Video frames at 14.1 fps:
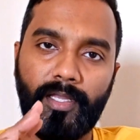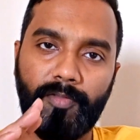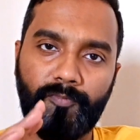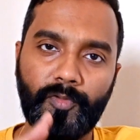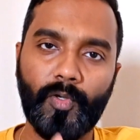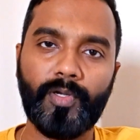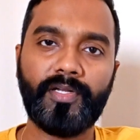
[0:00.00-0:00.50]

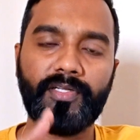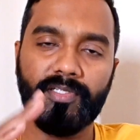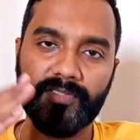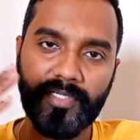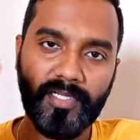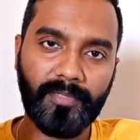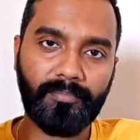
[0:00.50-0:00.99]
if you are
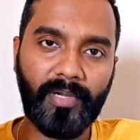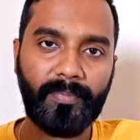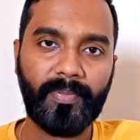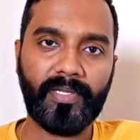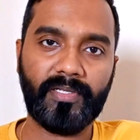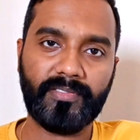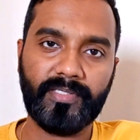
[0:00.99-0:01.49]
interested in
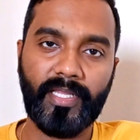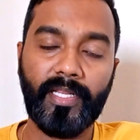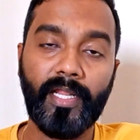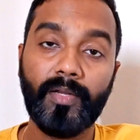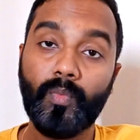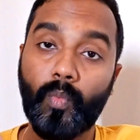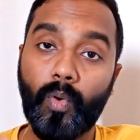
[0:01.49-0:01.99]
piping design
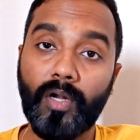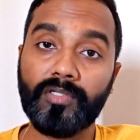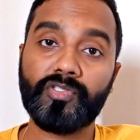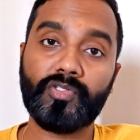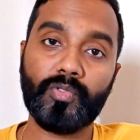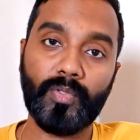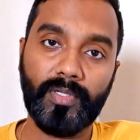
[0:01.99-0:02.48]
and
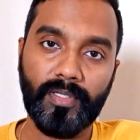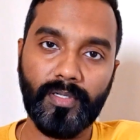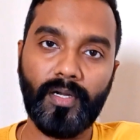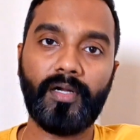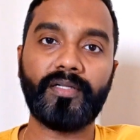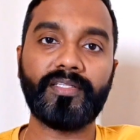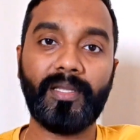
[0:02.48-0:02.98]
wants to
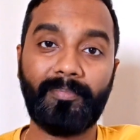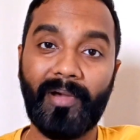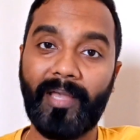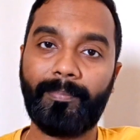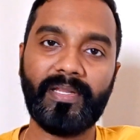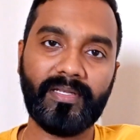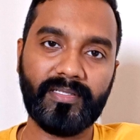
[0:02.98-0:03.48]
learn the
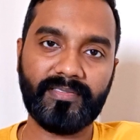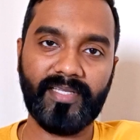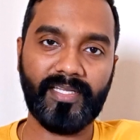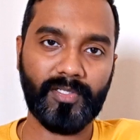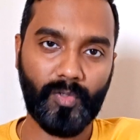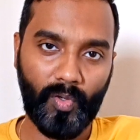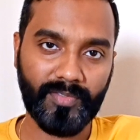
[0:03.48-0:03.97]
piping
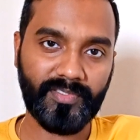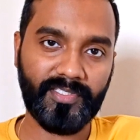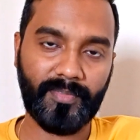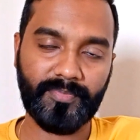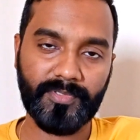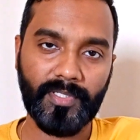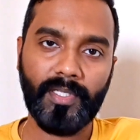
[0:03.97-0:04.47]
design
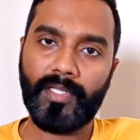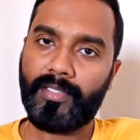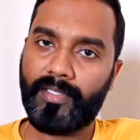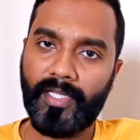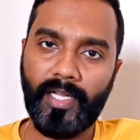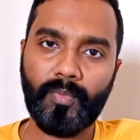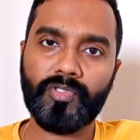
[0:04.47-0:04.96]
concepts,
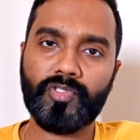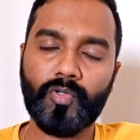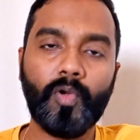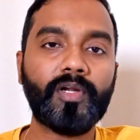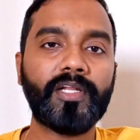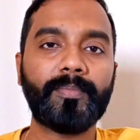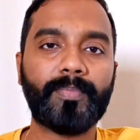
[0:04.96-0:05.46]
then I would
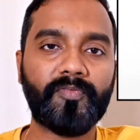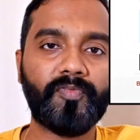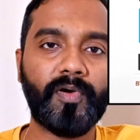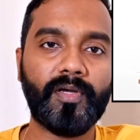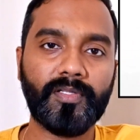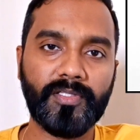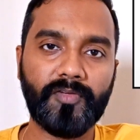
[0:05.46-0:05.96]
strongly
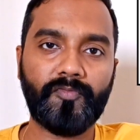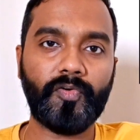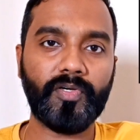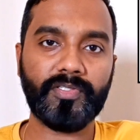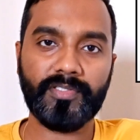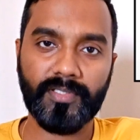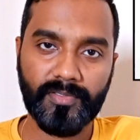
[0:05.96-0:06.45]
prefer the
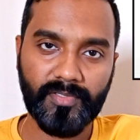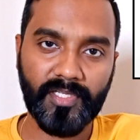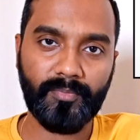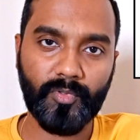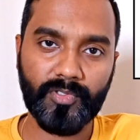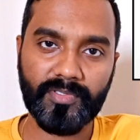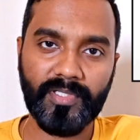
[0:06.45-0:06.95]
first three
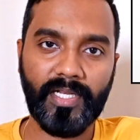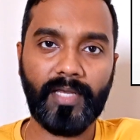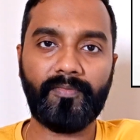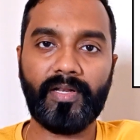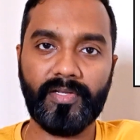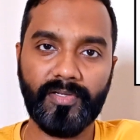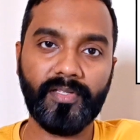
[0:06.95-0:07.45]
books that I
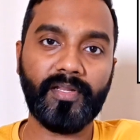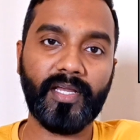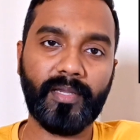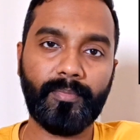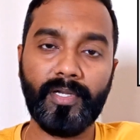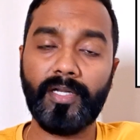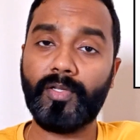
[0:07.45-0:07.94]
have already
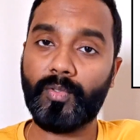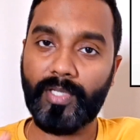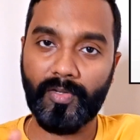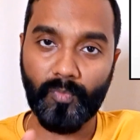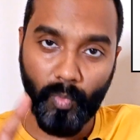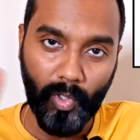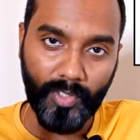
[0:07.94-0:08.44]
recommended. You can